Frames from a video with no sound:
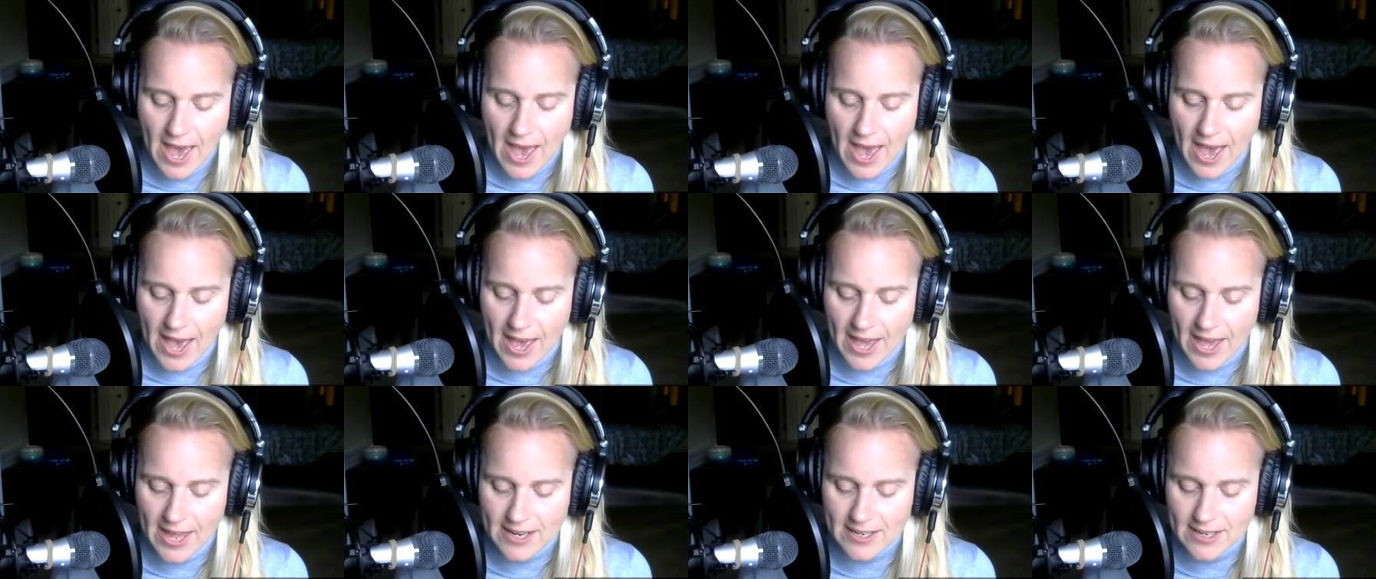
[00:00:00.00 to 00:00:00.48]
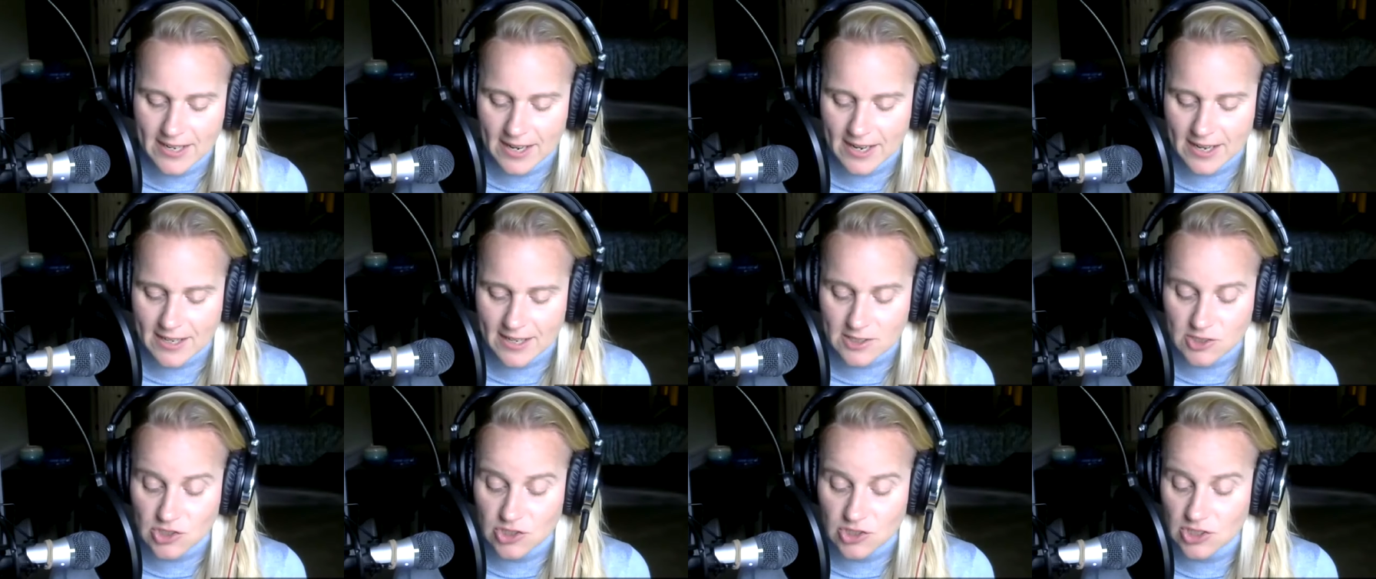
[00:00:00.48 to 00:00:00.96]
And
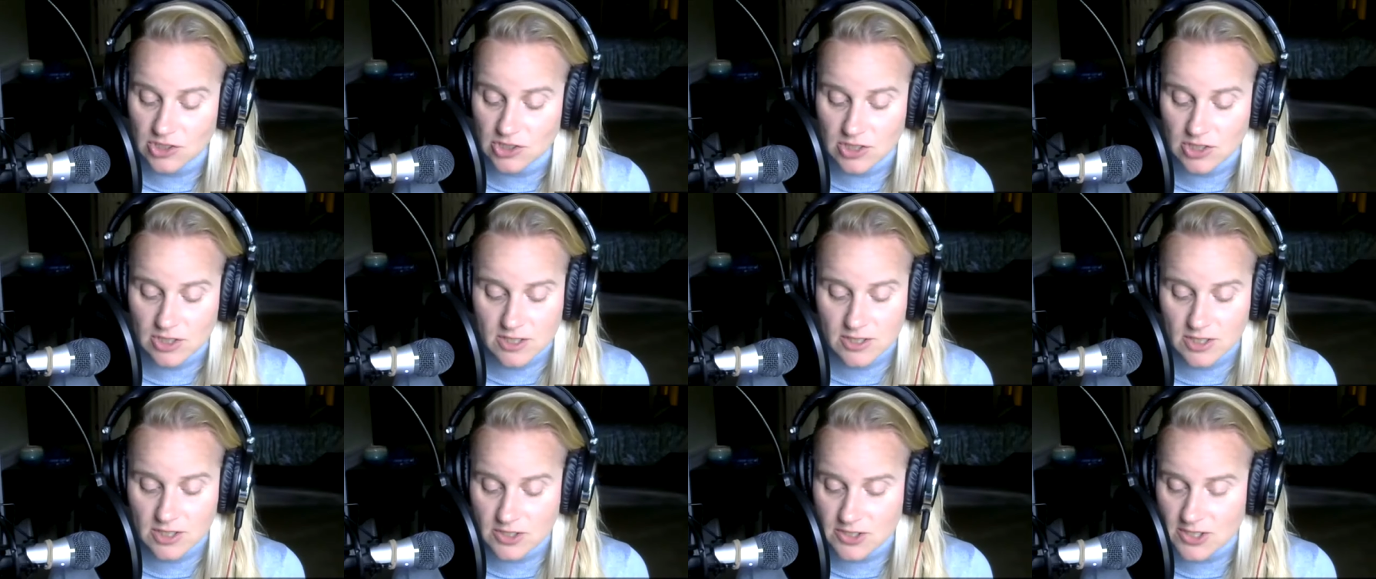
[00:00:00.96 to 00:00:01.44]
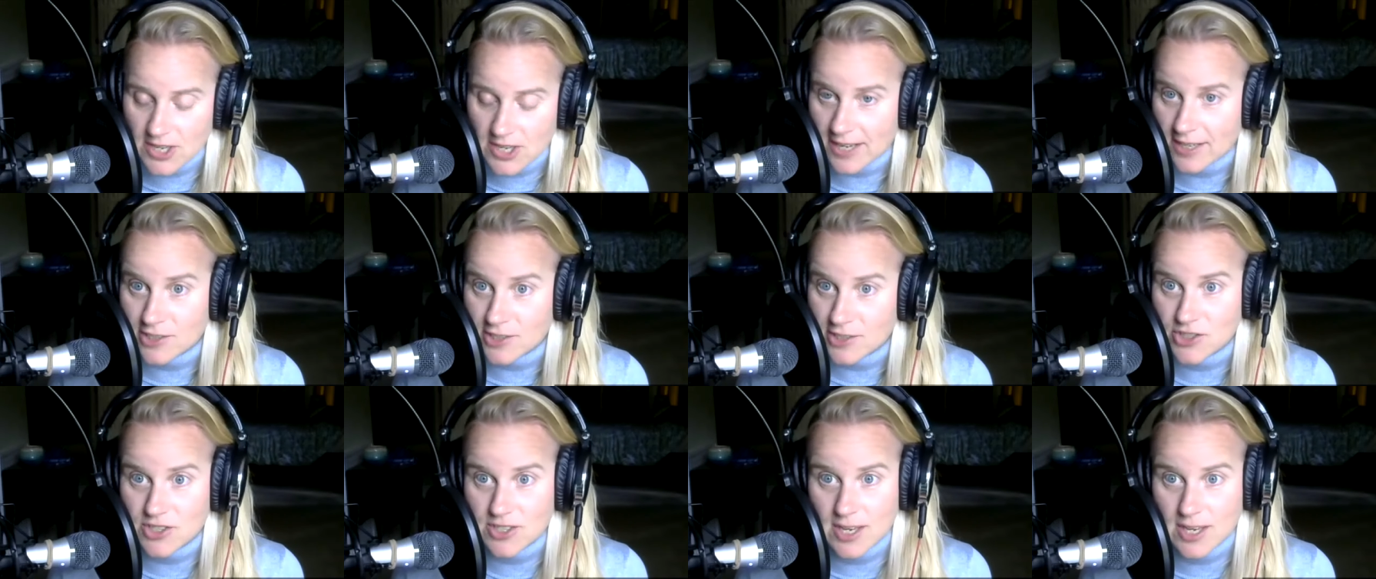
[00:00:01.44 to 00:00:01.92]
uh, she just looked at
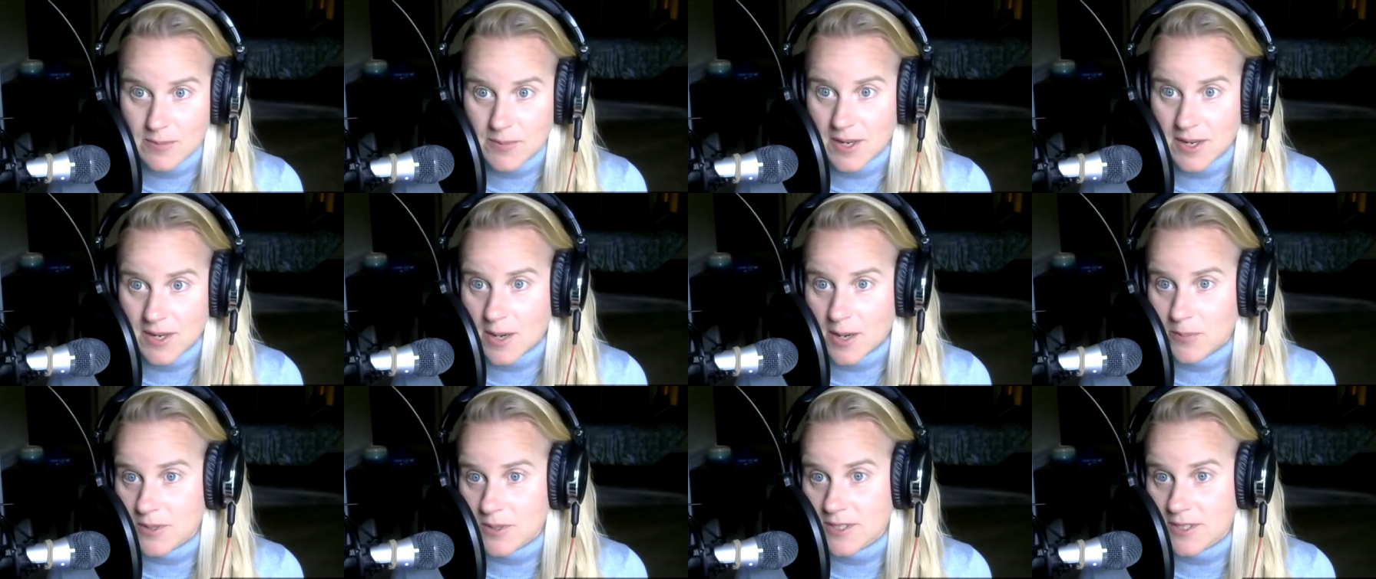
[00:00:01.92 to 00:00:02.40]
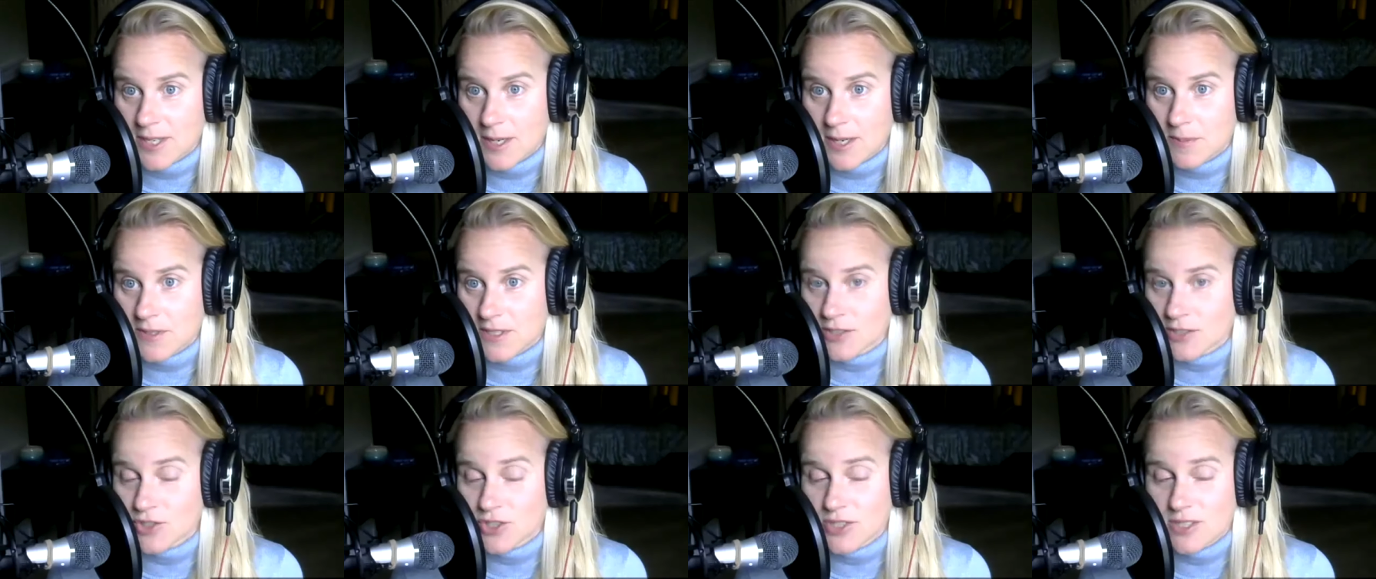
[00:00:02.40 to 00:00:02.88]
it. She gave me a couple tips,
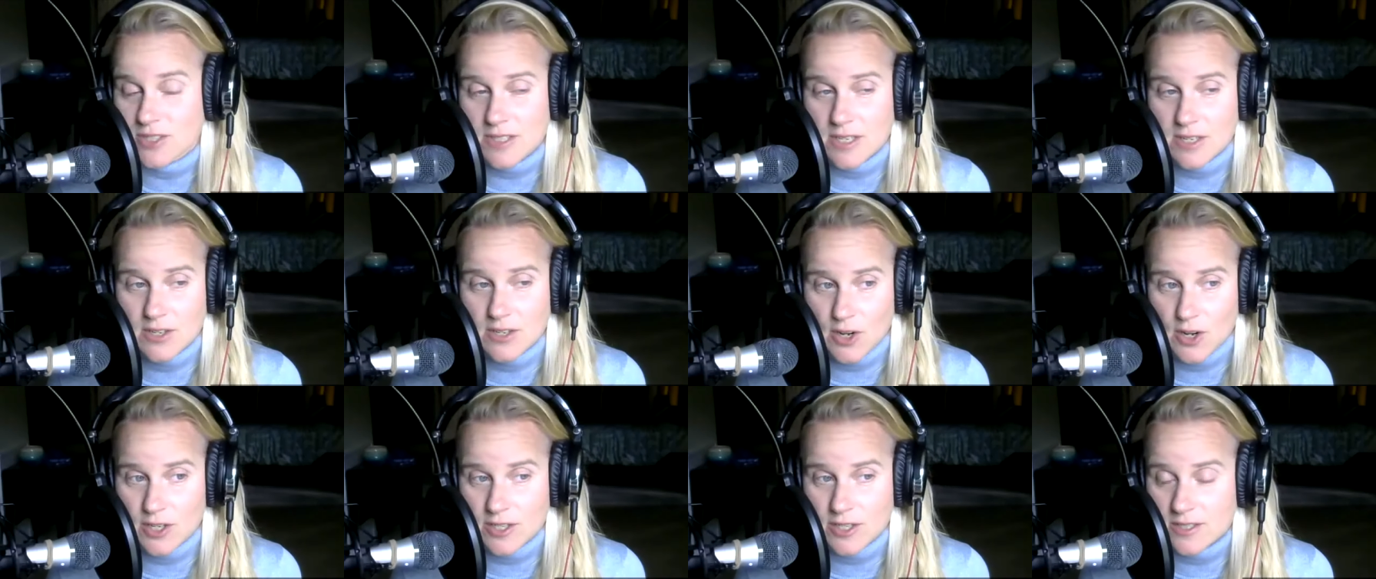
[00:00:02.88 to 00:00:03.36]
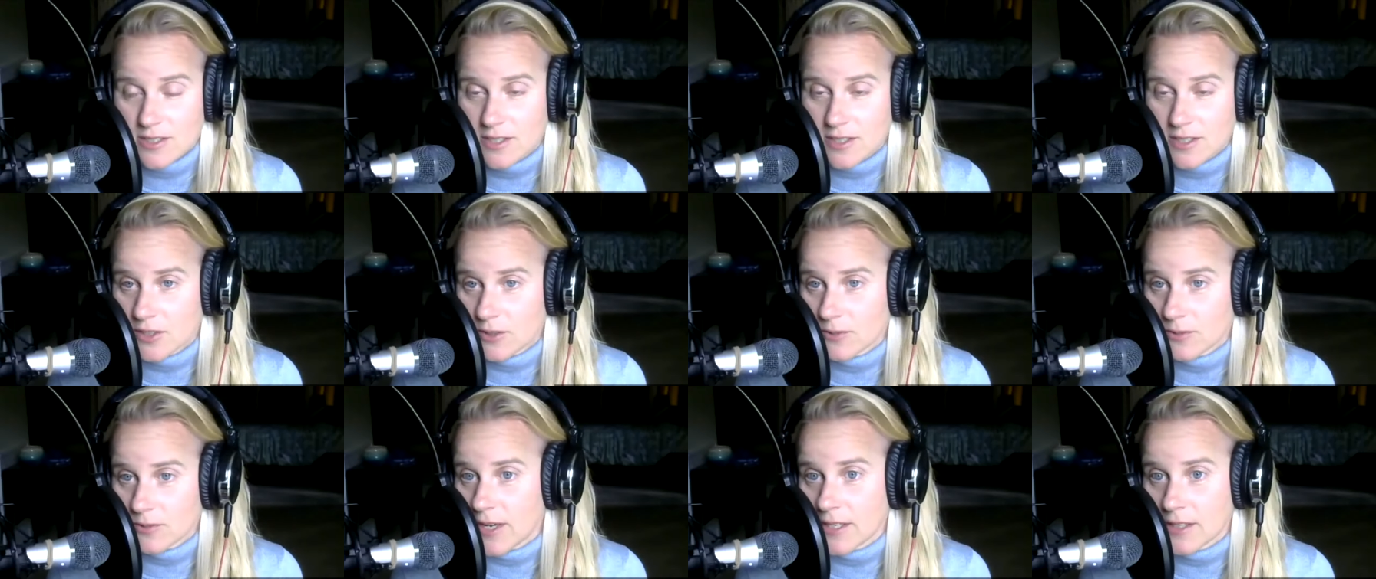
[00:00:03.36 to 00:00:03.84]
and she said, honestly,
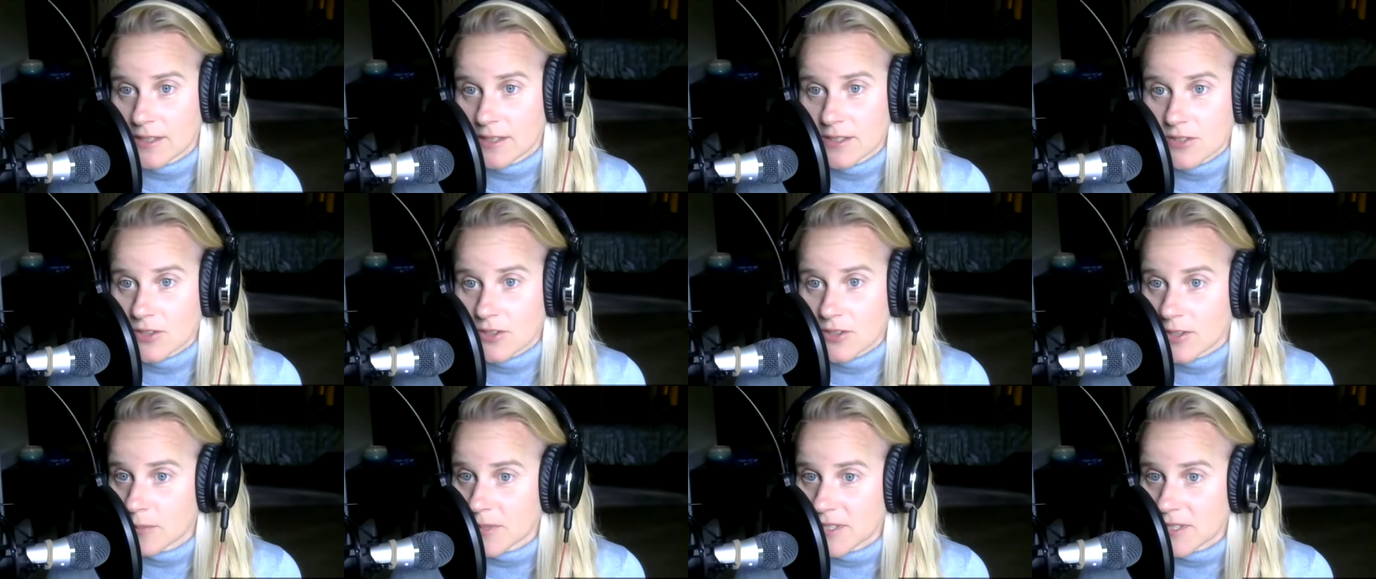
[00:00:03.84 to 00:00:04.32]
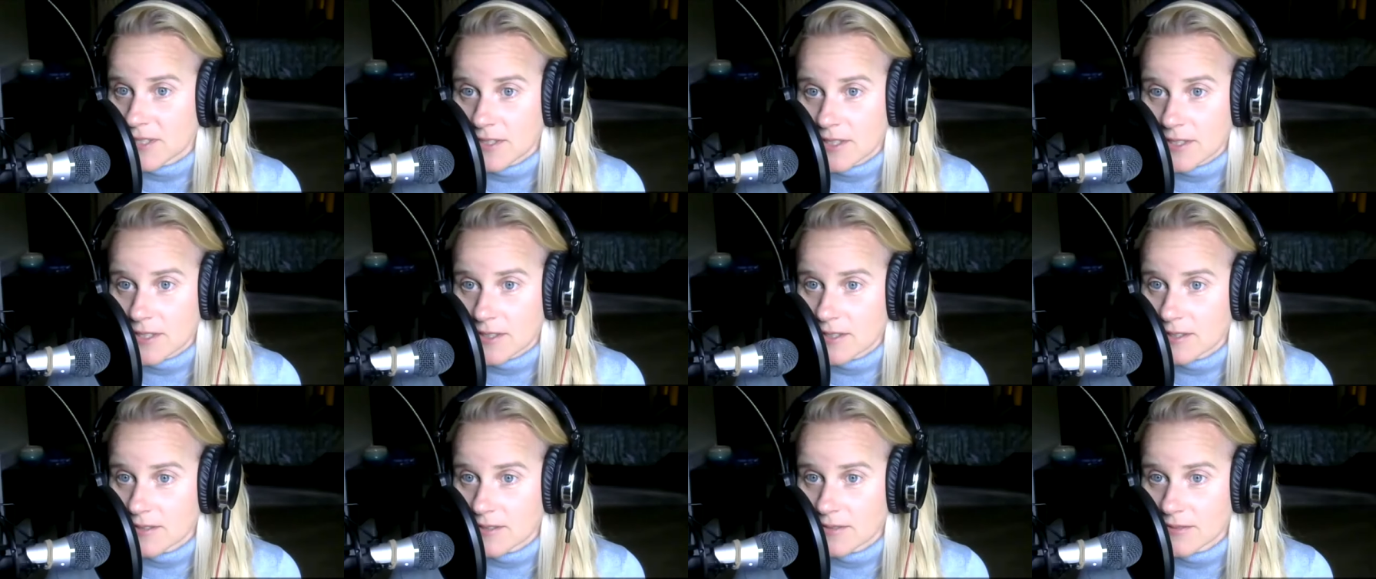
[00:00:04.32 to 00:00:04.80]
you're ready to start a
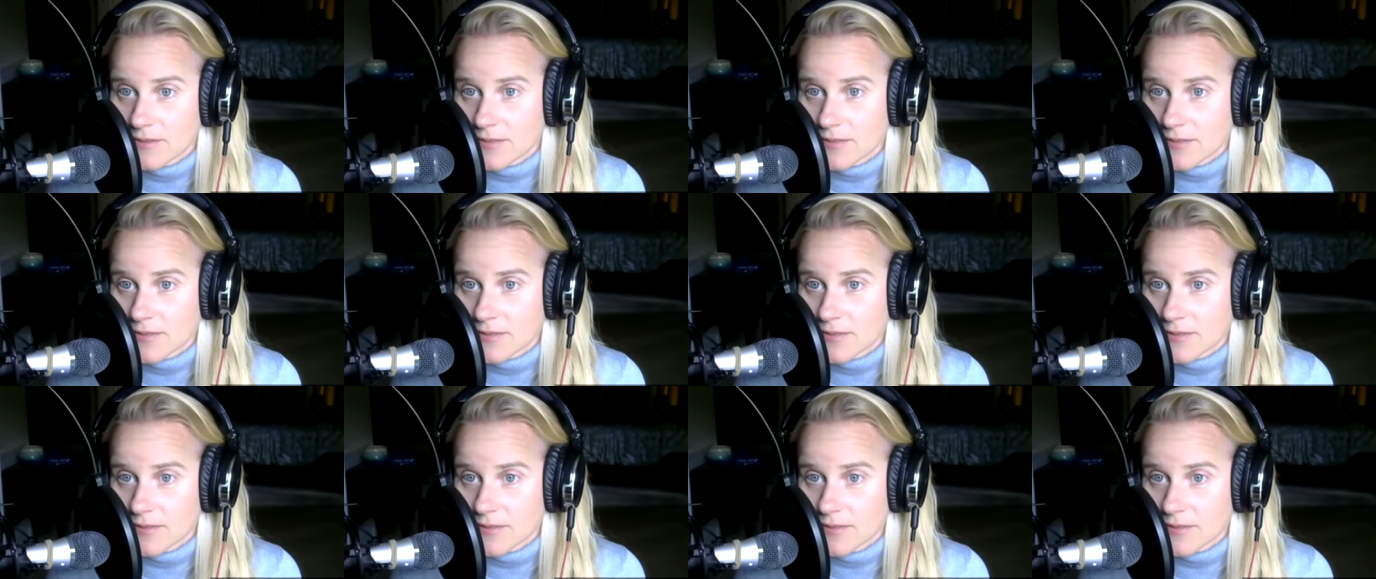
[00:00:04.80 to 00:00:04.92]
business.